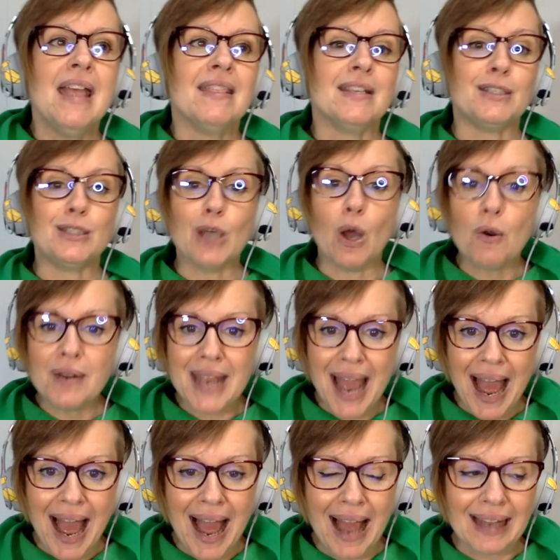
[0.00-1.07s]
the
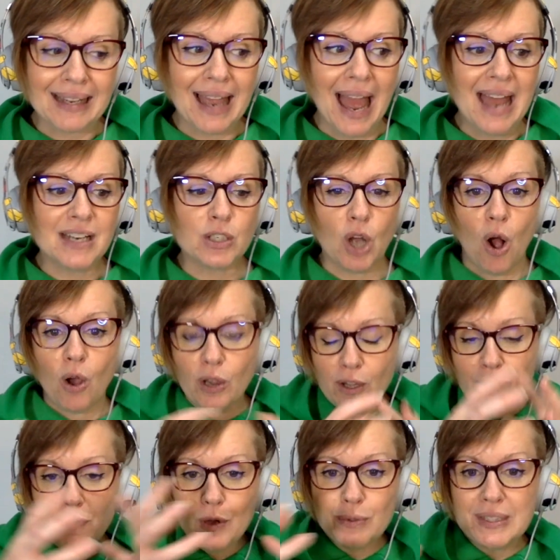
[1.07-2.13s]
zodiac, and all
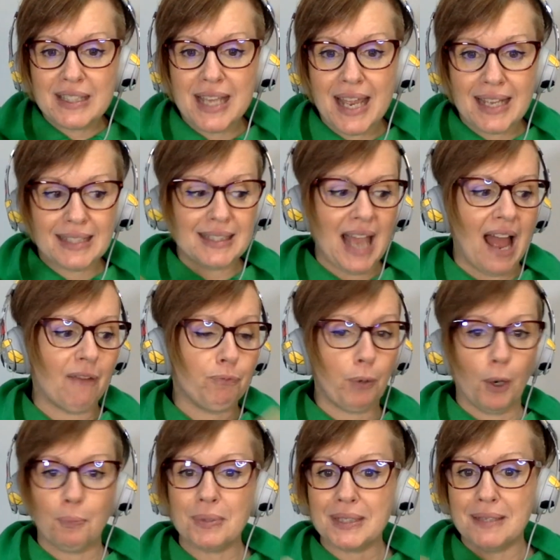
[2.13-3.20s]
of those things have
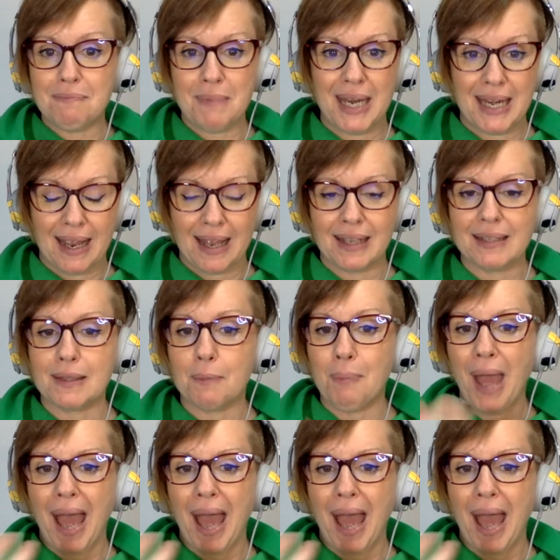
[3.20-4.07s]
purpose and meaning. The